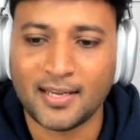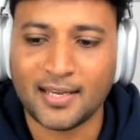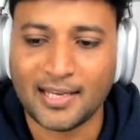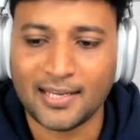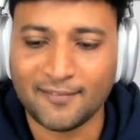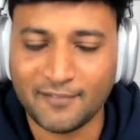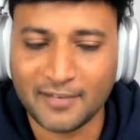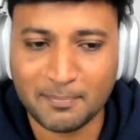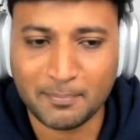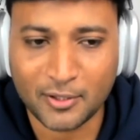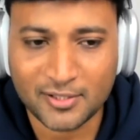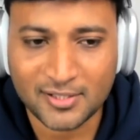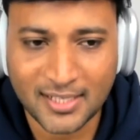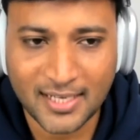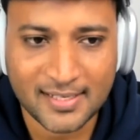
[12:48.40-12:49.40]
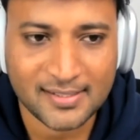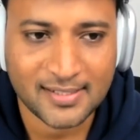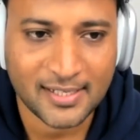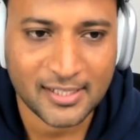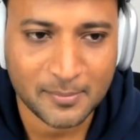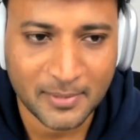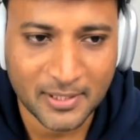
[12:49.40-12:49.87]
if we personalize the
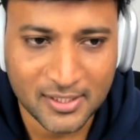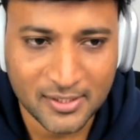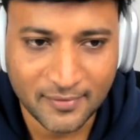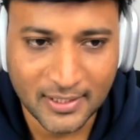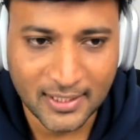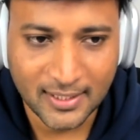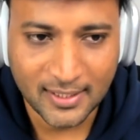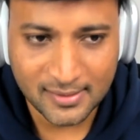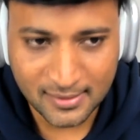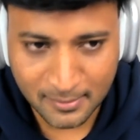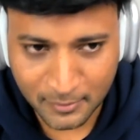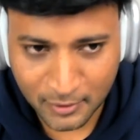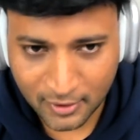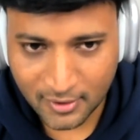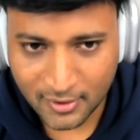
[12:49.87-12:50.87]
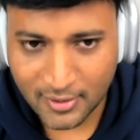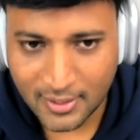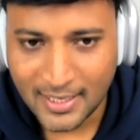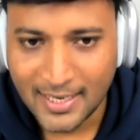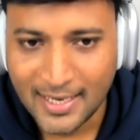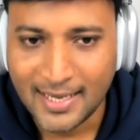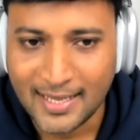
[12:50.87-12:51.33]
experience for the customer,
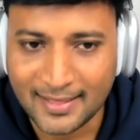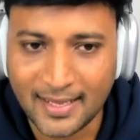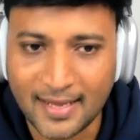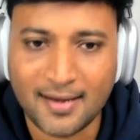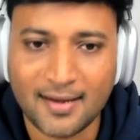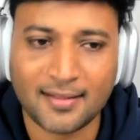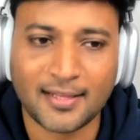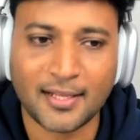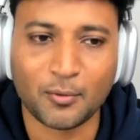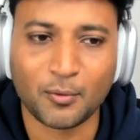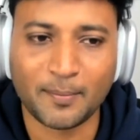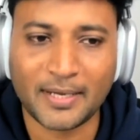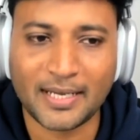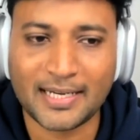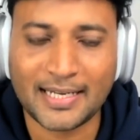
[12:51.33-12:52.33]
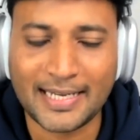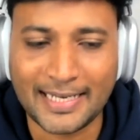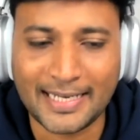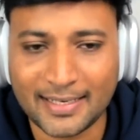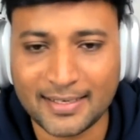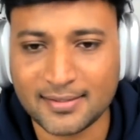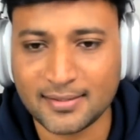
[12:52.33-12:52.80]
then there would be an
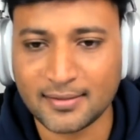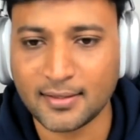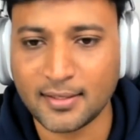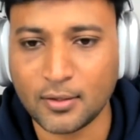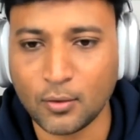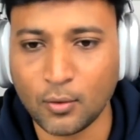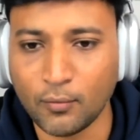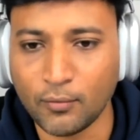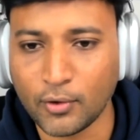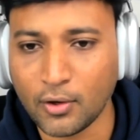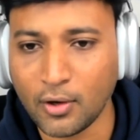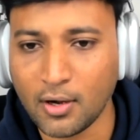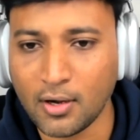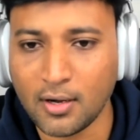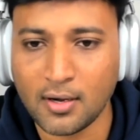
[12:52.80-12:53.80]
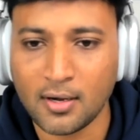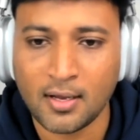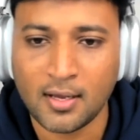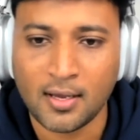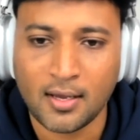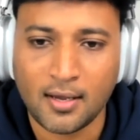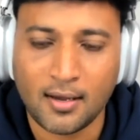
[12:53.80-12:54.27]
increase in the overall
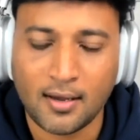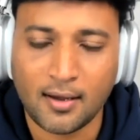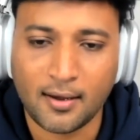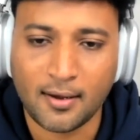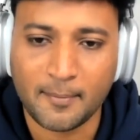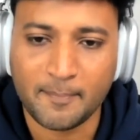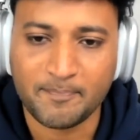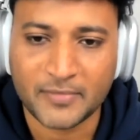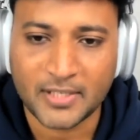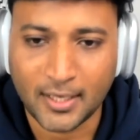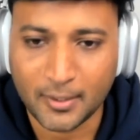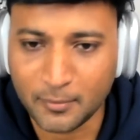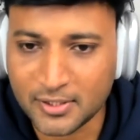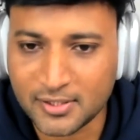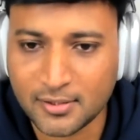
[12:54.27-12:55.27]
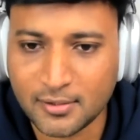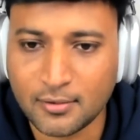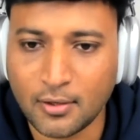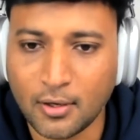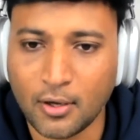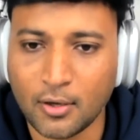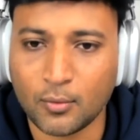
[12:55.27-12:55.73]
conversion,
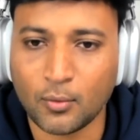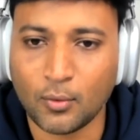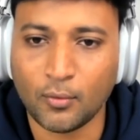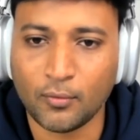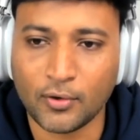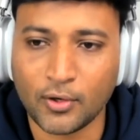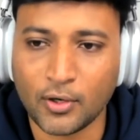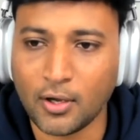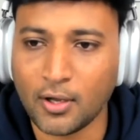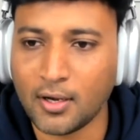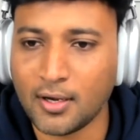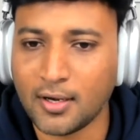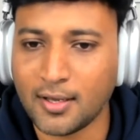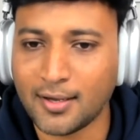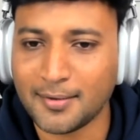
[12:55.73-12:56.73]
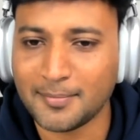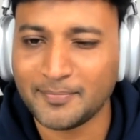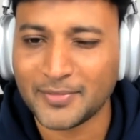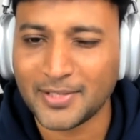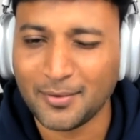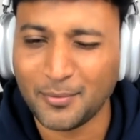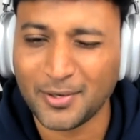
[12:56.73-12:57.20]
or overall,
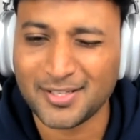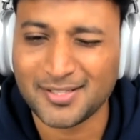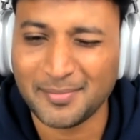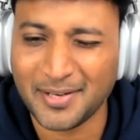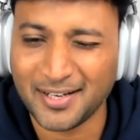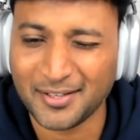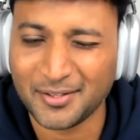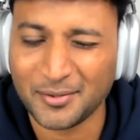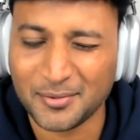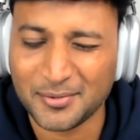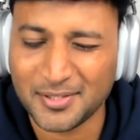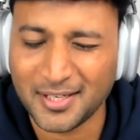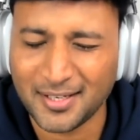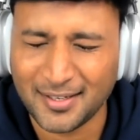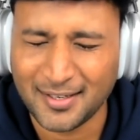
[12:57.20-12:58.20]
what is the metric you're using?